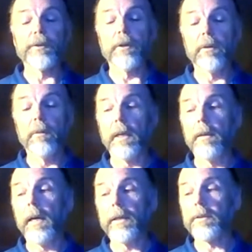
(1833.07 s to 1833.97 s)
So
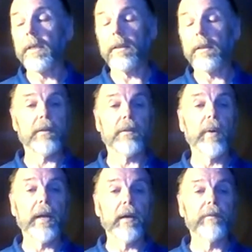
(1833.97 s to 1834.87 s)
uh, I just think this is a
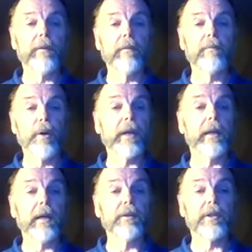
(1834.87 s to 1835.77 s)
way of, of
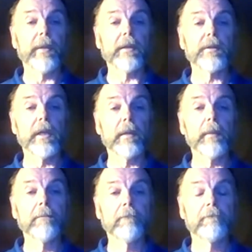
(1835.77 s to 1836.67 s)
breaking down some of that
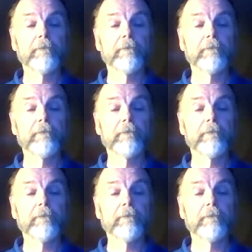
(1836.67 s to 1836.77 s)
stigma.